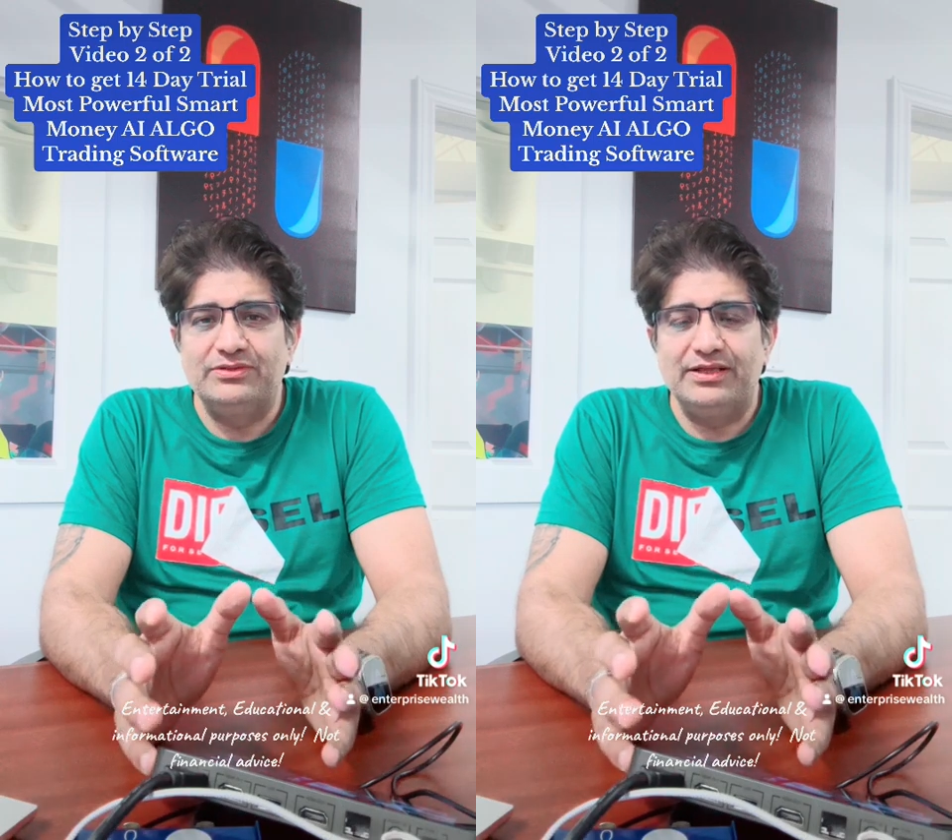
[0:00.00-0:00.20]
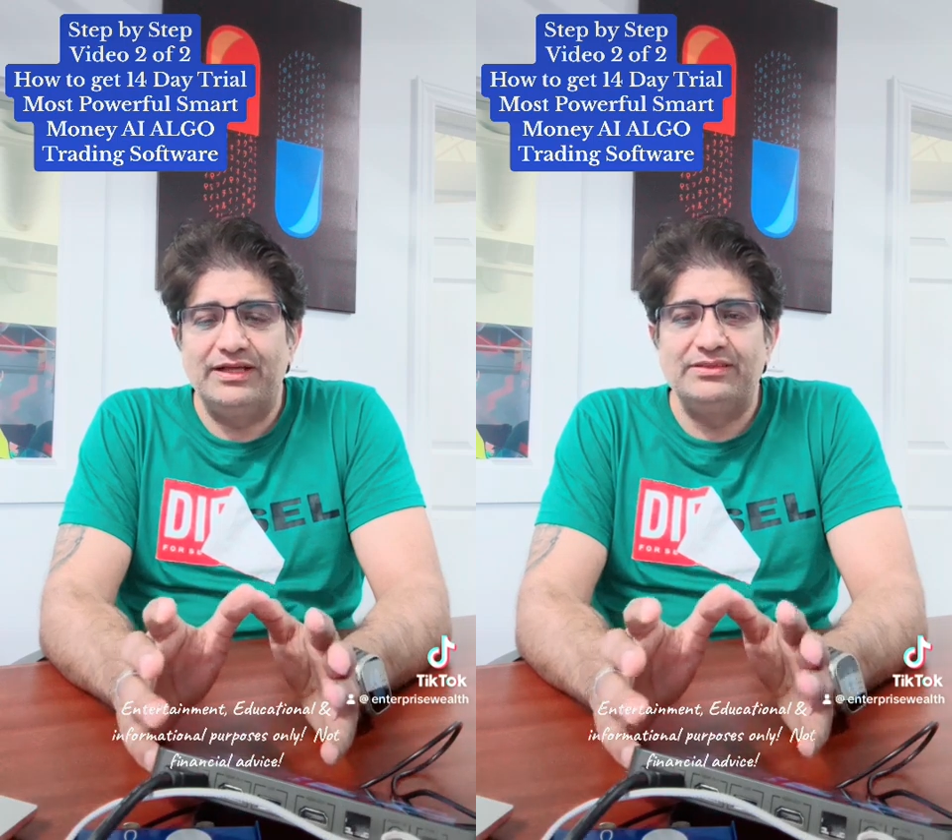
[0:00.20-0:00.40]

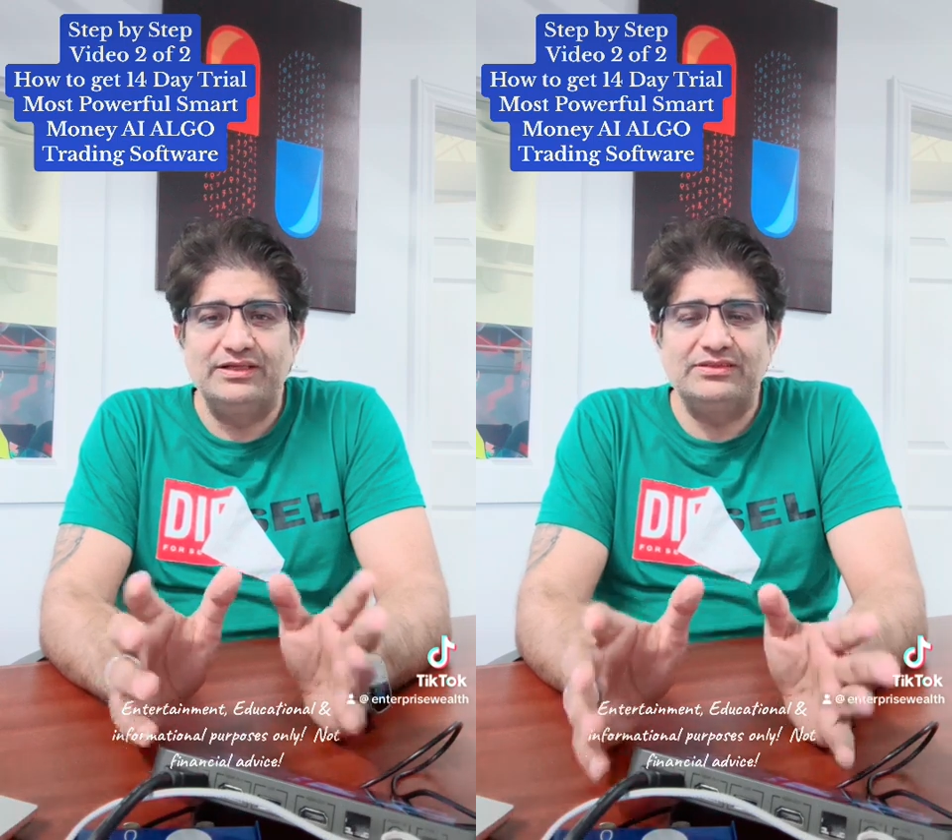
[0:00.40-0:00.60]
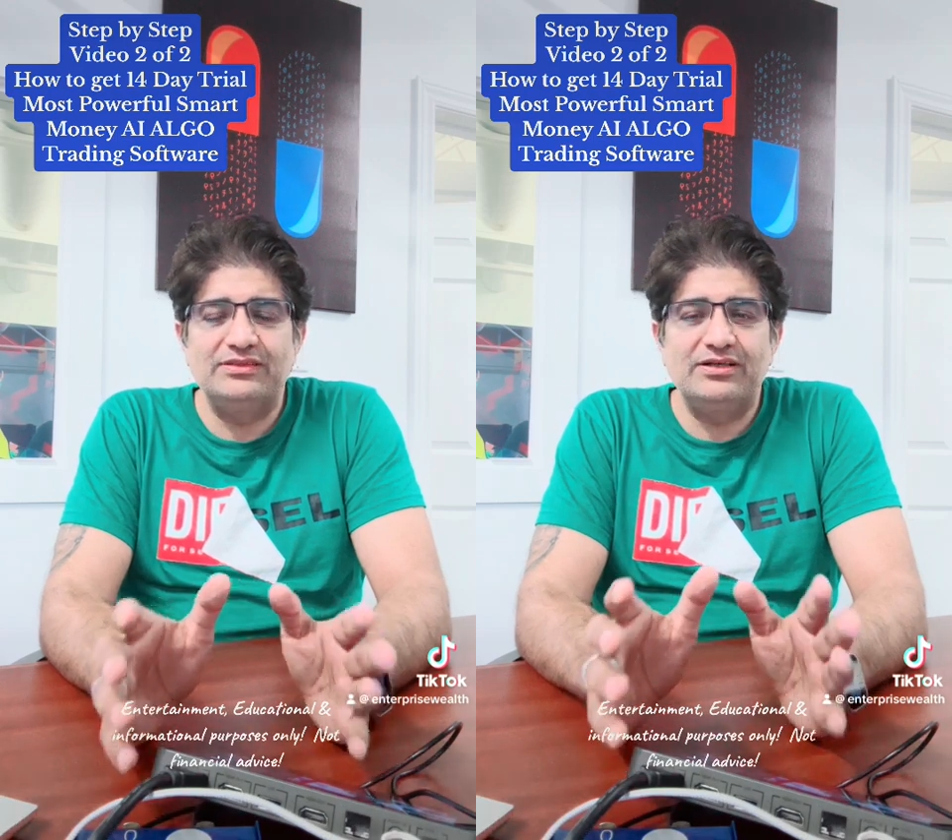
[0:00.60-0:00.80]
it
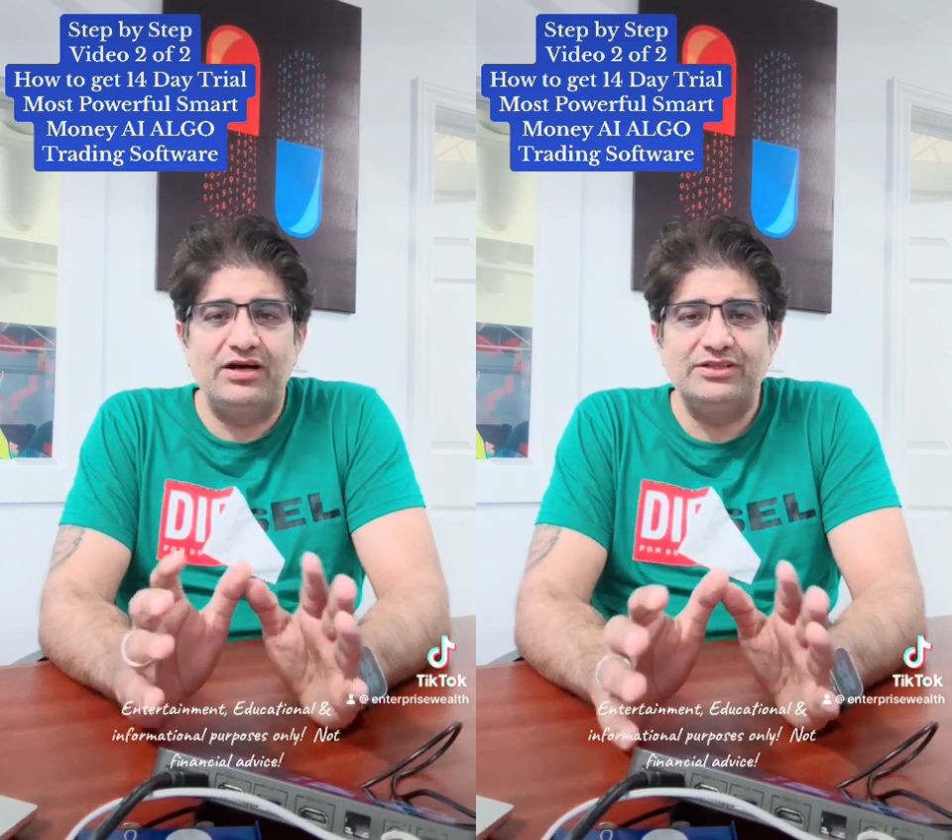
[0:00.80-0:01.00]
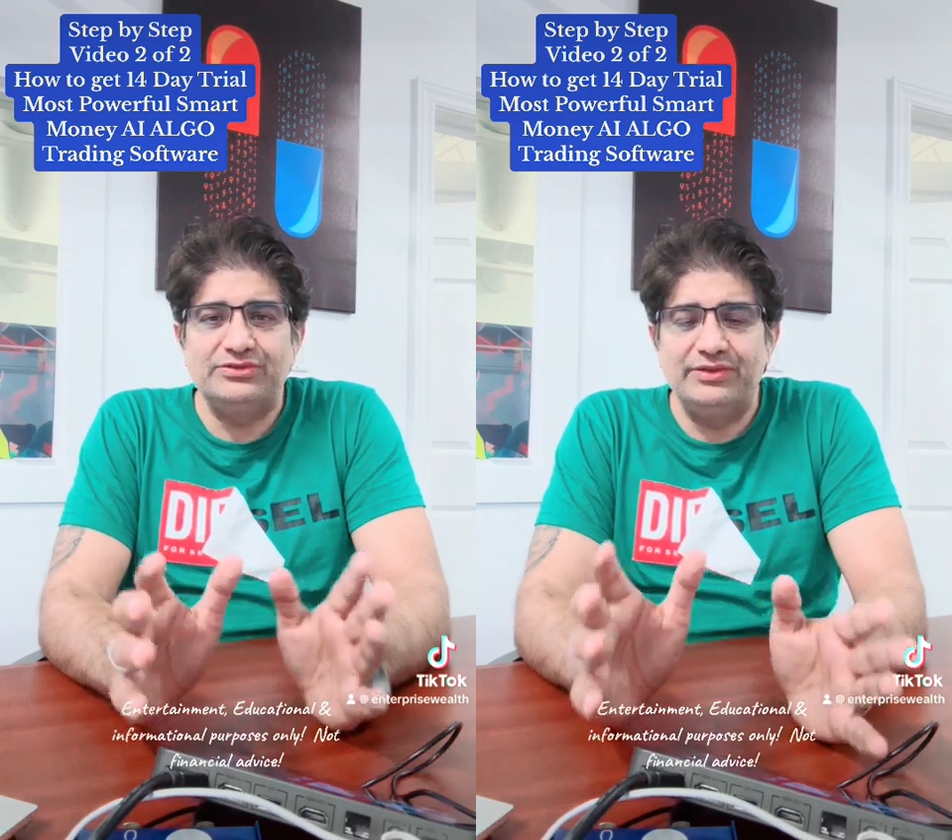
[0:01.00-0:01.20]
doesn't
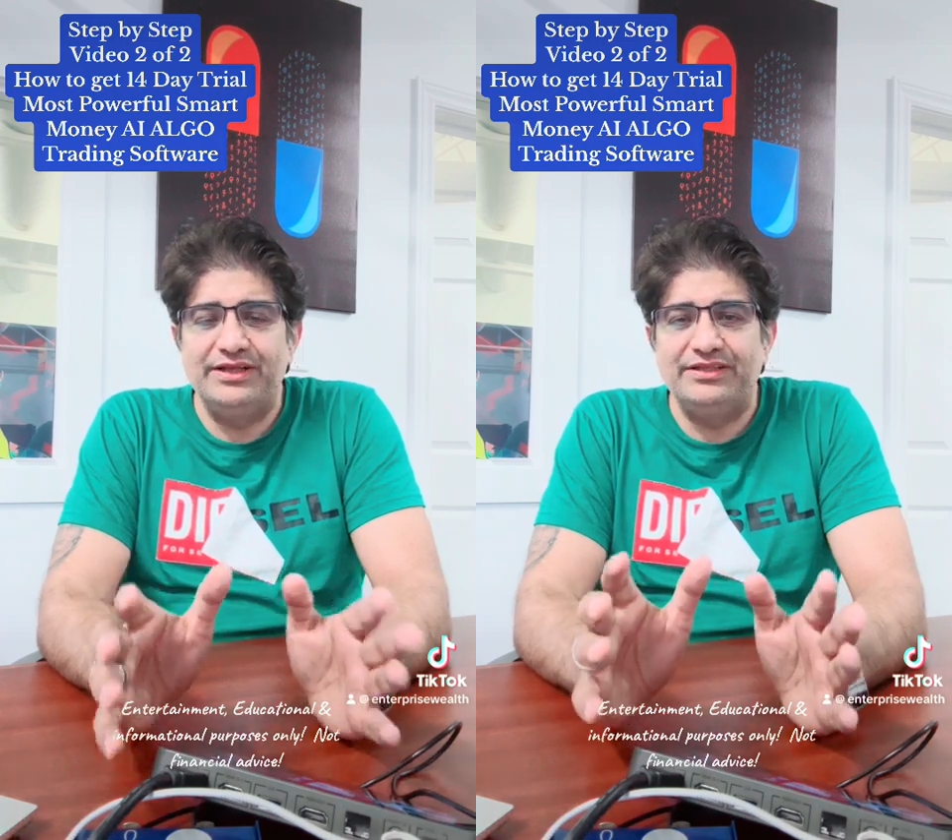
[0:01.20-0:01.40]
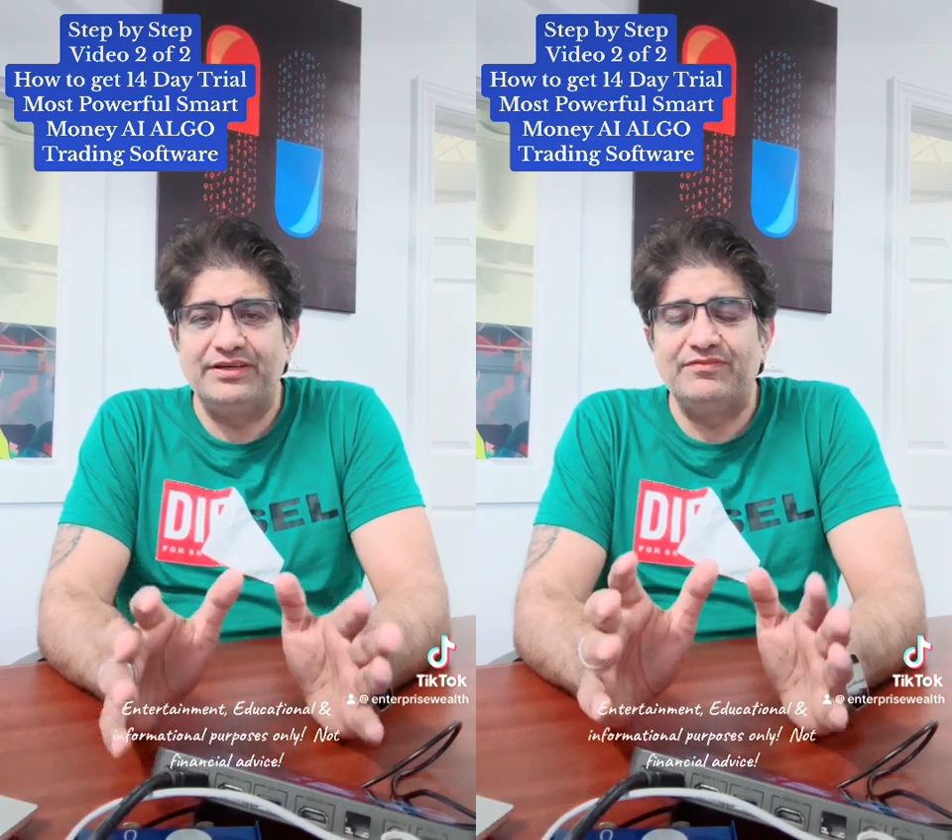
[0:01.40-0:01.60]
cost you
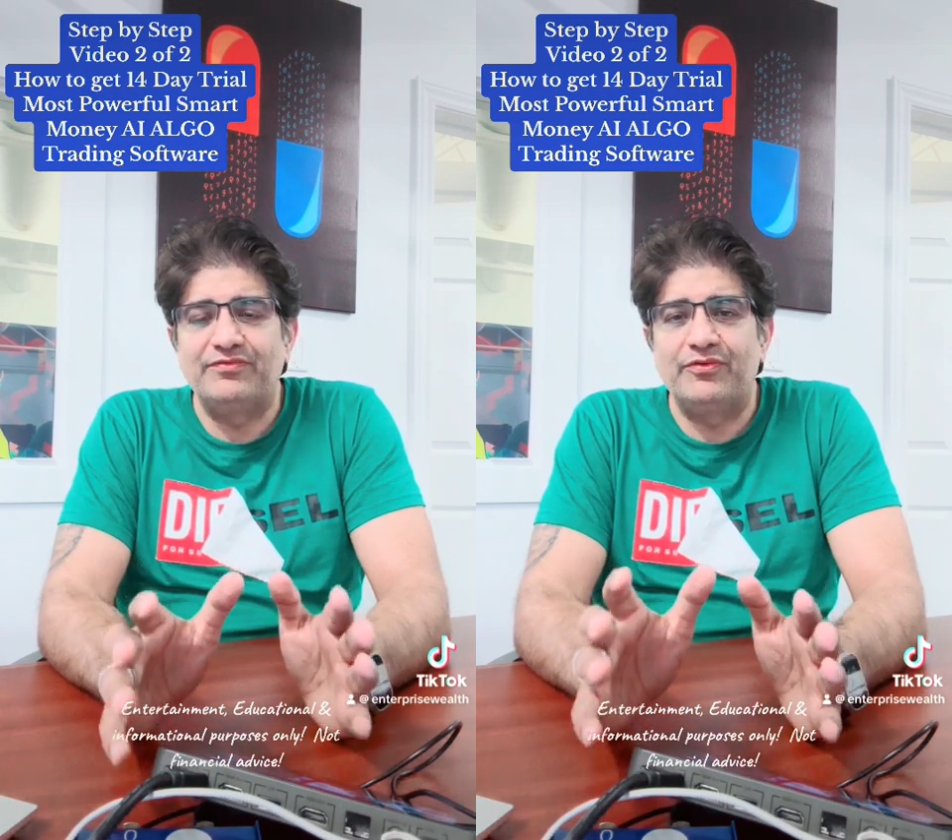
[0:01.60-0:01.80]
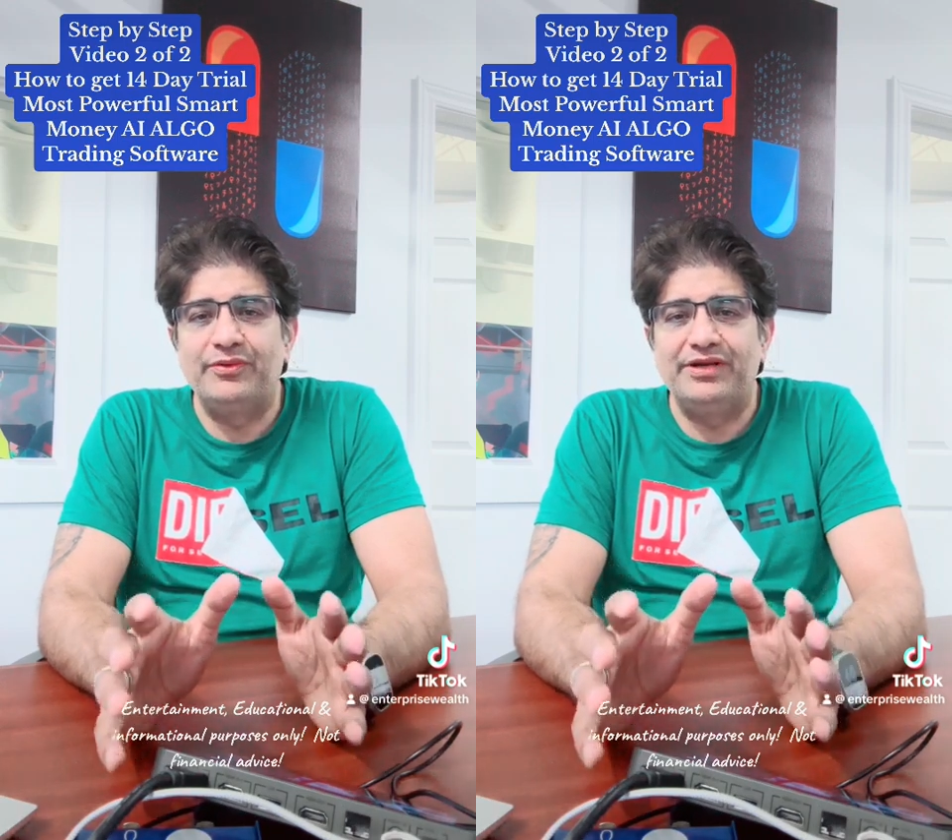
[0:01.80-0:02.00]
anything for
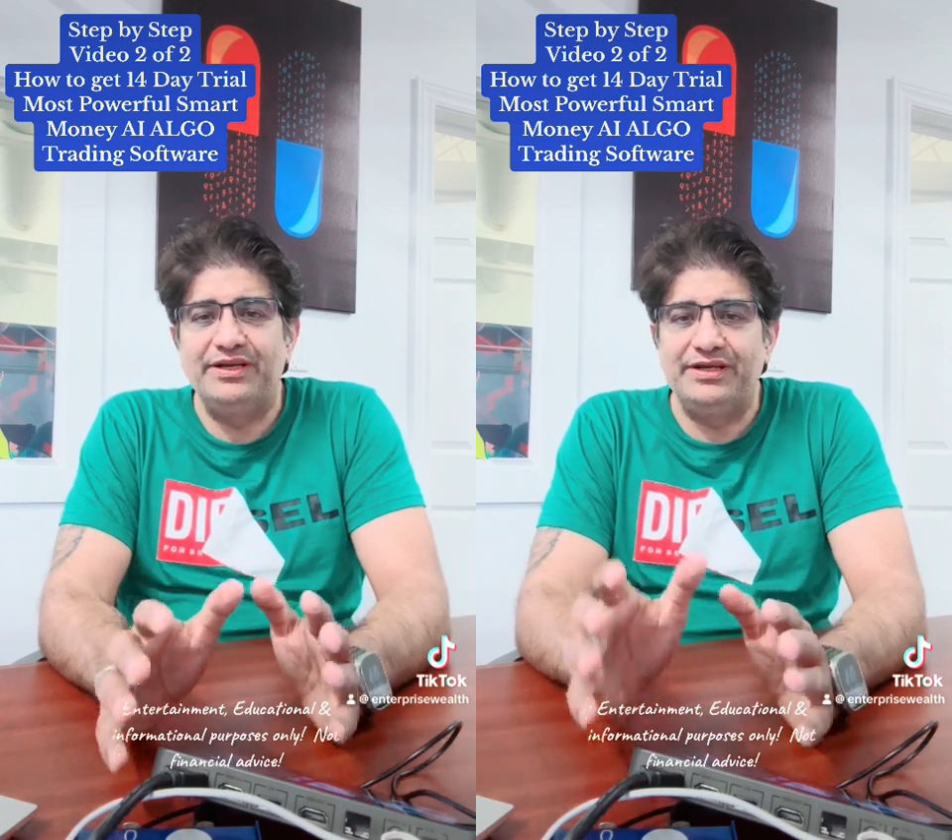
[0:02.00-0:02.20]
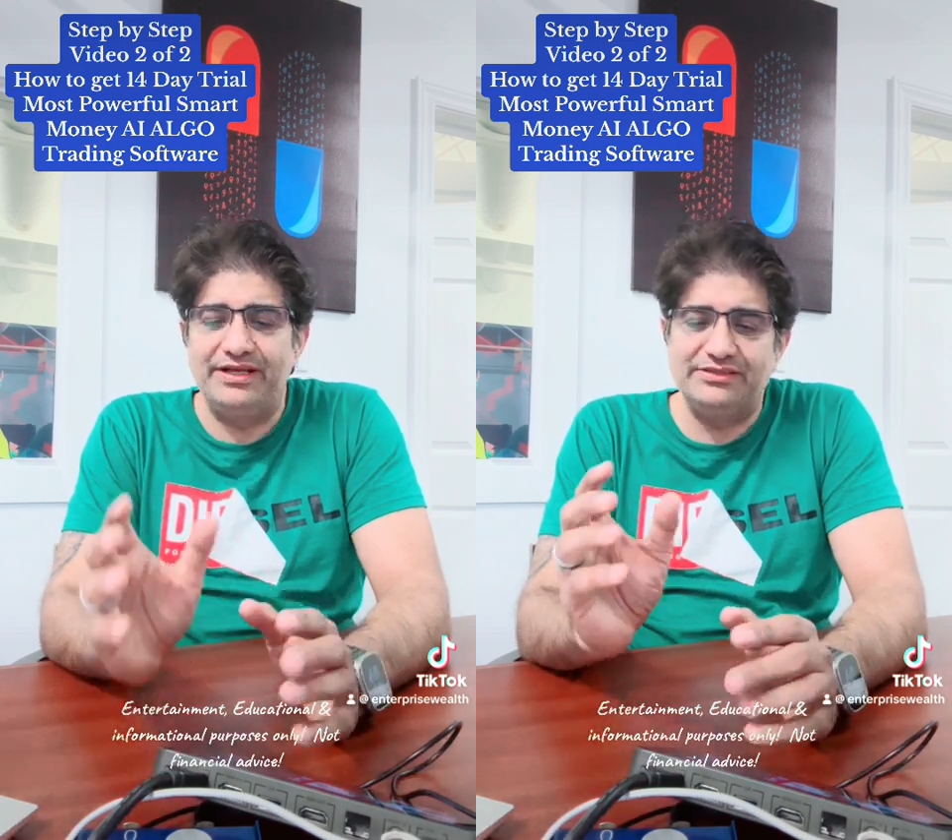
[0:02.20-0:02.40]

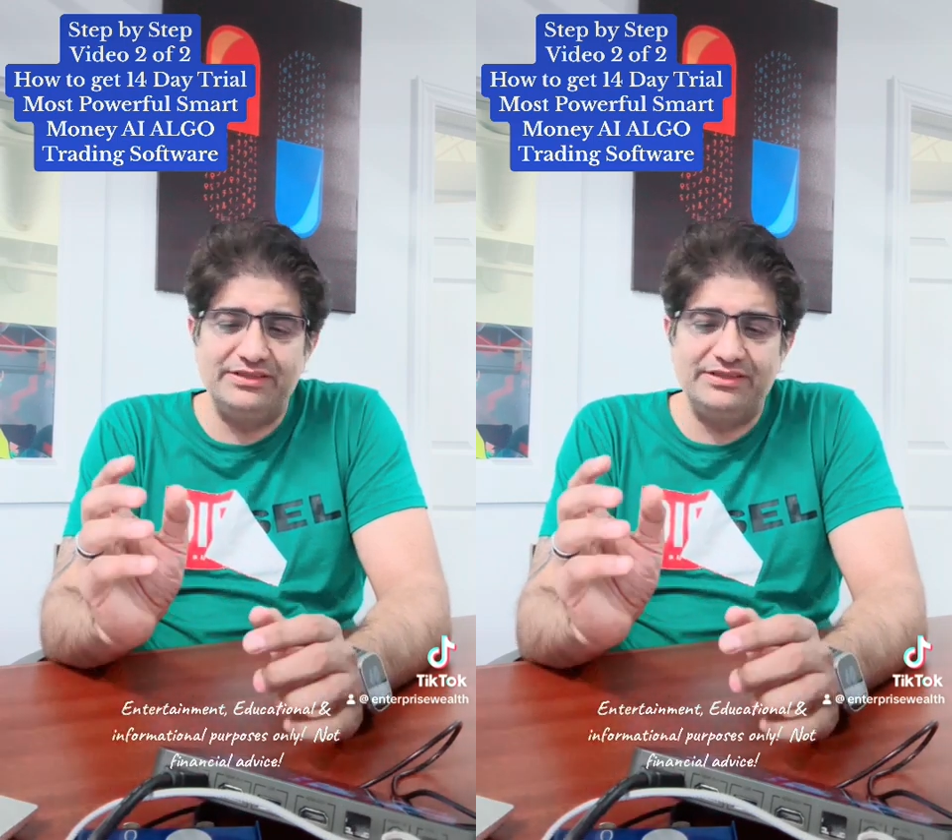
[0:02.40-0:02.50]
14 days.